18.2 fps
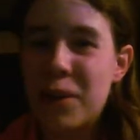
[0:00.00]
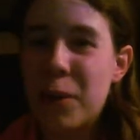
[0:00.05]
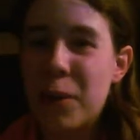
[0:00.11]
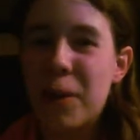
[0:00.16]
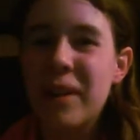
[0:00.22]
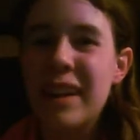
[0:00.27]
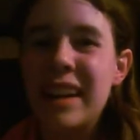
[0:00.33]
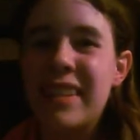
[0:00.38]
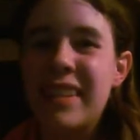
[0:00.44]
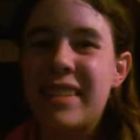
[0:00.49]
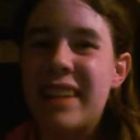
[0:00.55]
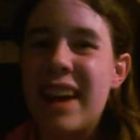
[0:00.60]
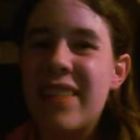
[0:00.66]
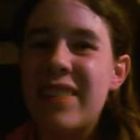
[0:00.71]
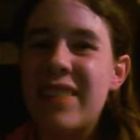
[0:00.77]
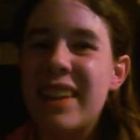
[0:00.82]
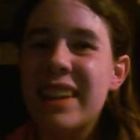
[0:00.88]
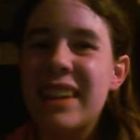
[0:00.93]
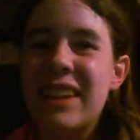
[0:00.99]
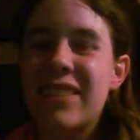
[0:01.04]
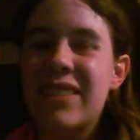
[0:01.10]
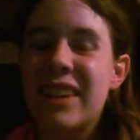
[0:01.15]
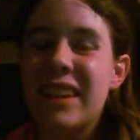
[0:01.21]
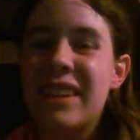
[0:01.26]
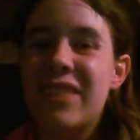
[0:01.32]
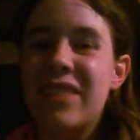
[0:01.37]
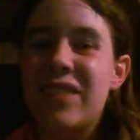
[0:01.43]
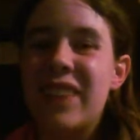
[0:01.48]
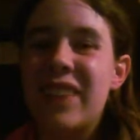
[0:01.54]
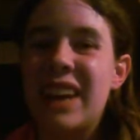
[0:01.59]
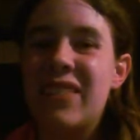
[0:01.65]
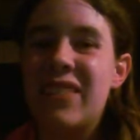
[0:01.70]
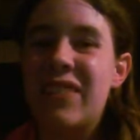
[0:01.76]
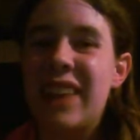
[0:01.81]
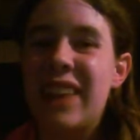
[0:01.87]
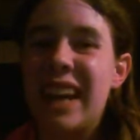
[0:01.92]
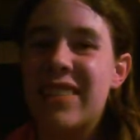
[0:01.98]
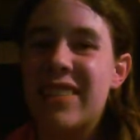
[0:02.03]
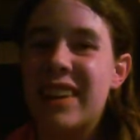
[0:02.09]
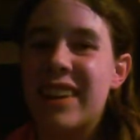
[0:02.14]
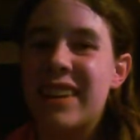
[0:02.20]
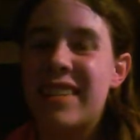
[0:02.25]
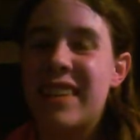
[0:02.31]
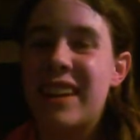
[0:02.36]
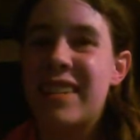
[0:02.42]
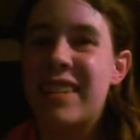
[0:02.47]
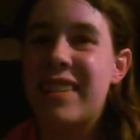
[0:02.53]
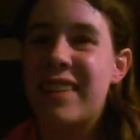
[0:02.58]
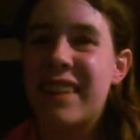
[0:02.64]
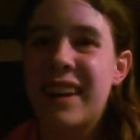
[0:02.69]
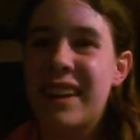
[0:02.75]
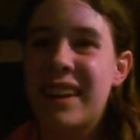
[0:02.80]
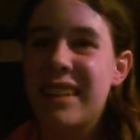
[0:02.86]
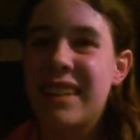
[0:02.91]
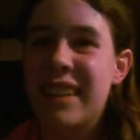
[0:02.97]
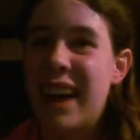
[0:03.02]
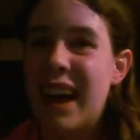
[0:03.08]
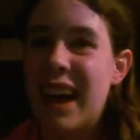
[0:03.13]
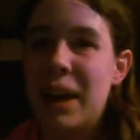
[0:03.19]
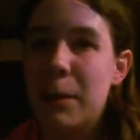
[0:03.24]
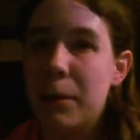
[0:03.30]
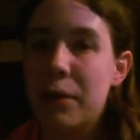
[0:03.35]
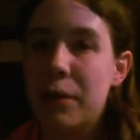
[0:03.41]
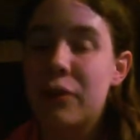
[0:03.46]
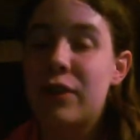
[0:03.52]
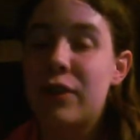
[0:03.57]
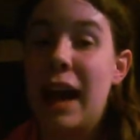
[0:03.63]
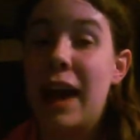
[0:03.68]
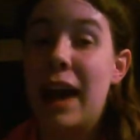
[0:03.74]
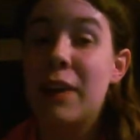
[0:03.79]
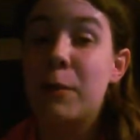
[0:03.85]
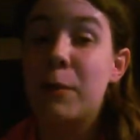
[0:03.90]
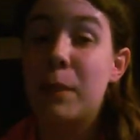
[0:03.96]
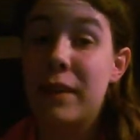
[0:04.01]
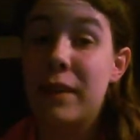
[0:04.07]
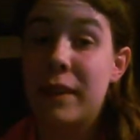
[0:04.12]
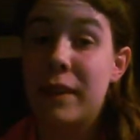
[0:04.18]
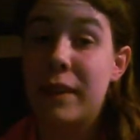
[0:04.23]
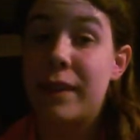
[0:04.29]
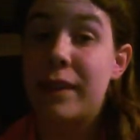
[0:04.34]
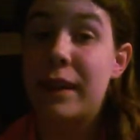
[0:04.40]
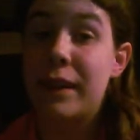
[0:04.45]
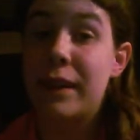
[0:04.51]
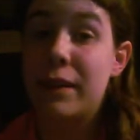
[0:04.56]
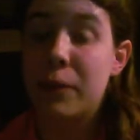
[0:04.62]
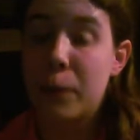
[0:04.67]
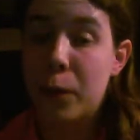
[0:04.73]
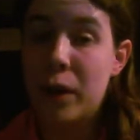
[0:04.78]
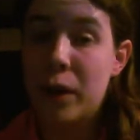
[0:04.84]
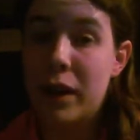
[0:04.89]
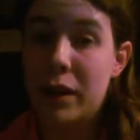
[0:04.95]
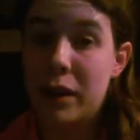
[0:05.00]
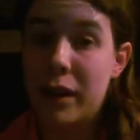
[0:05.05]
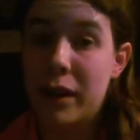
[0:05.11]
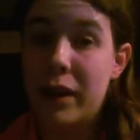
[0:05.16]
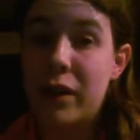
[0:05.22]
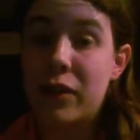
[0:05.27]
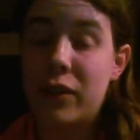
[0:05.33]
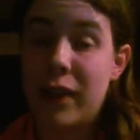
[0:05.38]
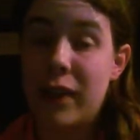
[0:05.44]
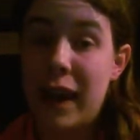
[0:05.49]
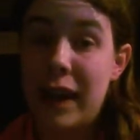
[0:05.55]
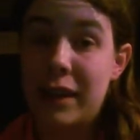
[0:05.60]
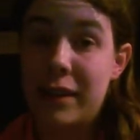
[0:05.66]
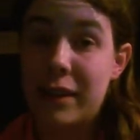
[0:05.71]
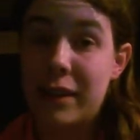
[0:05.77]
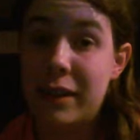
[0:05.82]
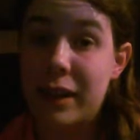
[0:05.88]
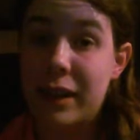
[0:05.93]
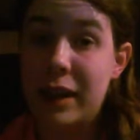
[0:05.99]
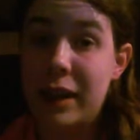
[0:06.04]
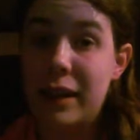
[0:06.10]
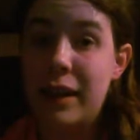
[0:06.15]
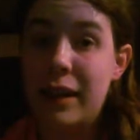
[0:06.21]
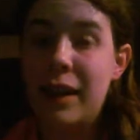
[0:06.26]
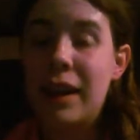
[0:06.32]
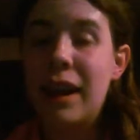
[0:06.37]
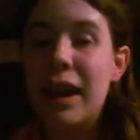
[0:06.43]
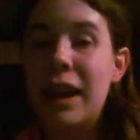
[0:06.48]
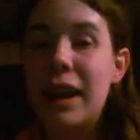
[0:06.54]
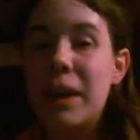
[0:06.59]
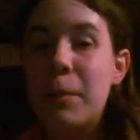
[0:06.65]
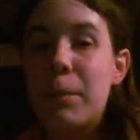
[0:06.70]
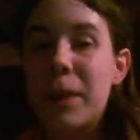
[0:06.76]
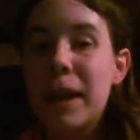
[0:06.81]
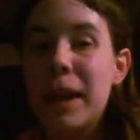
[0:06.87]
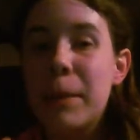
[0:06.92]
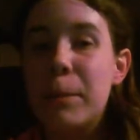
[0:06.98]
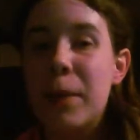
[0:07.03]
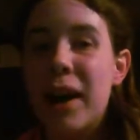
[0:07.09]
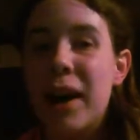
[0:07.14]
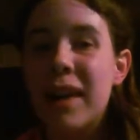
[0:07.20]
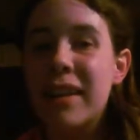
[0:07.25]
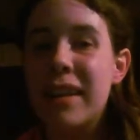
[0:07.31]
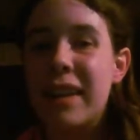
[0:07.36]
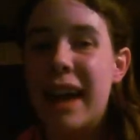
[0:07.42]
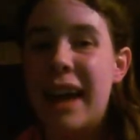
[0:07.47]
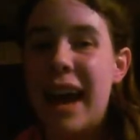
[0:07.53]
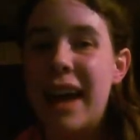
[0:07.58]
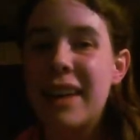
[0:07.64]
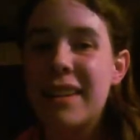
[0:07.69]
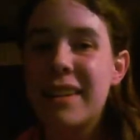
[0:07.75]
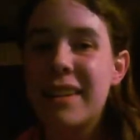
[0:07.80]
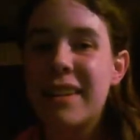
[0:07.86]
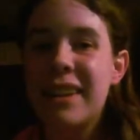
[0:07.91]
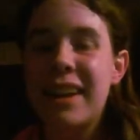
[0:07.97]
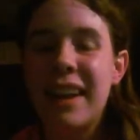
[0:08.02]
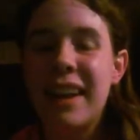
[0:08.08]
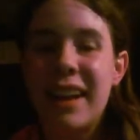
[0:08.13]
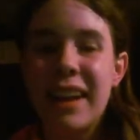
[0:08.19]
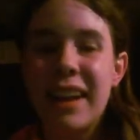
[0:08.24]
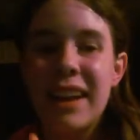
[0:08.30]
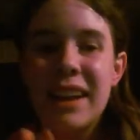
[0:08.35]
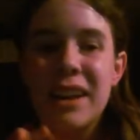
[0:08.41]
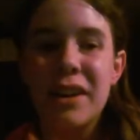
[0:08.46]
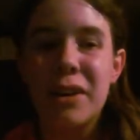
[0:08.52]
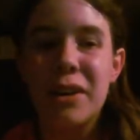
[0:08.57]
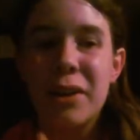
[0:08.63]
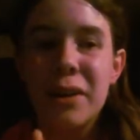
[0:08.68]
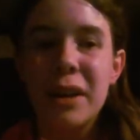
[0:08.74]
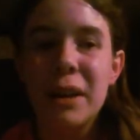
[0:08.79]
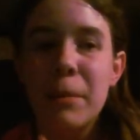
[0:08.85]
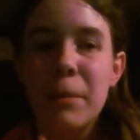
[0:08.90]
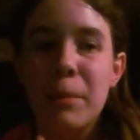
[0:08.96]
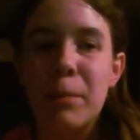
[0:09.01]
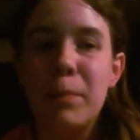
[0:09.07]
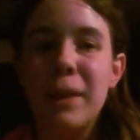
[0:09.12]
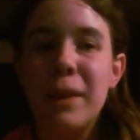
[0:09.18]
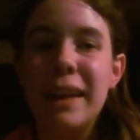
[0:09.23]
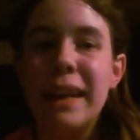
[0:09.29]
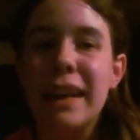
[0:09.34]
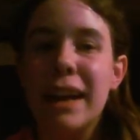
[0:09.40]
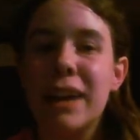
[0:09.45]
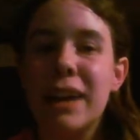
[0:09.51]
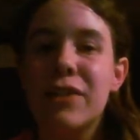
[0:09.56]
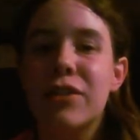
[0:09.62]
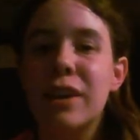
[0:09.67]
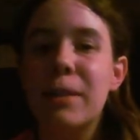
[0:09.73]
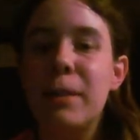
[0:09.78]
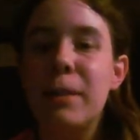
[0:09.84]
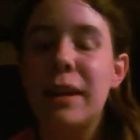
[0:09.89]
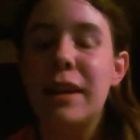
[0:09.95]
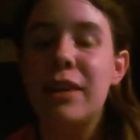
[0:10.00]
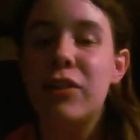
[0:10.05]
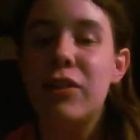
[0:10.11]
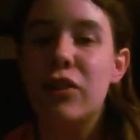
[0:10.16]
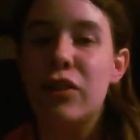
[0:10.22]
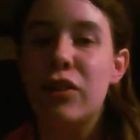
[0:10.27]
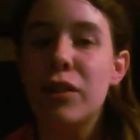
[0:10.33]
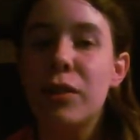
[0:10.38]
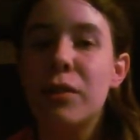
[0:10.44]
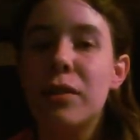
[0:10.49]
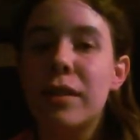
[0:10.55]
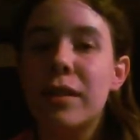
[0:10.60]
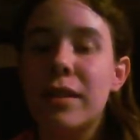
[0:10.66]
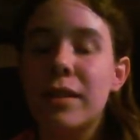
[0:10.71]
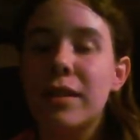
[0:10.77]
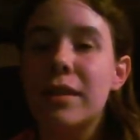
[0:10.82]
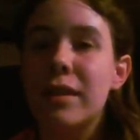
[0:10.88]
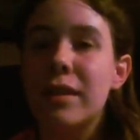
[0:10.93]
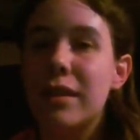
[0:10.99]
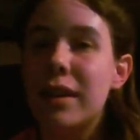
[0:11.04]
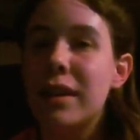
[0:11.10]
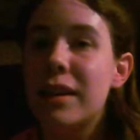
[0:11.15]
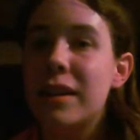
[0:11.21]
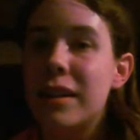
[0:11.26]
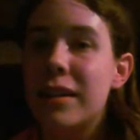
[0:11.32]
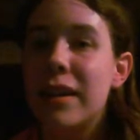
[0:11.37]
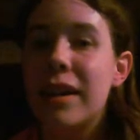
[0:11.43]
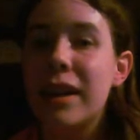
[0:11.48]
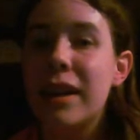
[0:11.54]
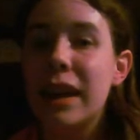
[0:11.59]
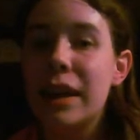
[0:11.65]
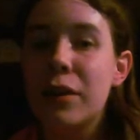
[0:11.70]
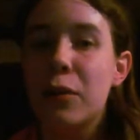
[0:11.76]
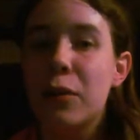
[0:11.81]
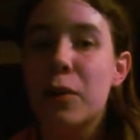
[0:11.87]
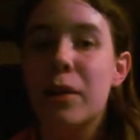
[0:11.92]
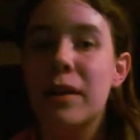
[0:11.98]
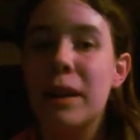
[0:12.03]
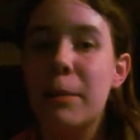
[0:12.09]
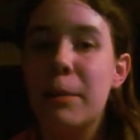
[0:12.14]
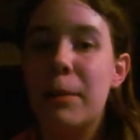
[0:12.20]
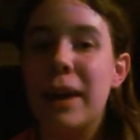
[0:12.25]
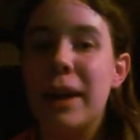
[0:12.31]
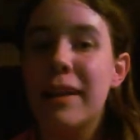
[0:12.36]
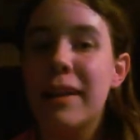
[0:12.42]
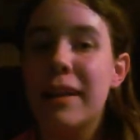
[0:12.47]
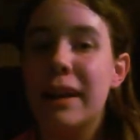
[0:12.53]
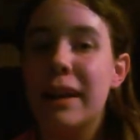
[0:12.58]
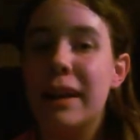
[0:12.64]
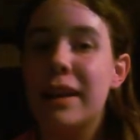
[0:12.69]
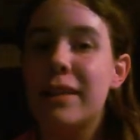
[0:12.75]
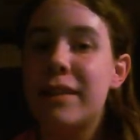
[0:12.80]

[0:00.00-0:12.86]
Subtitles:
Courtney's definitely one of the fan favorites. That's undeniable. She has been since season 1 alongside Duncan. And a big part of that could be attributed to the Duncan-Courtney pairing.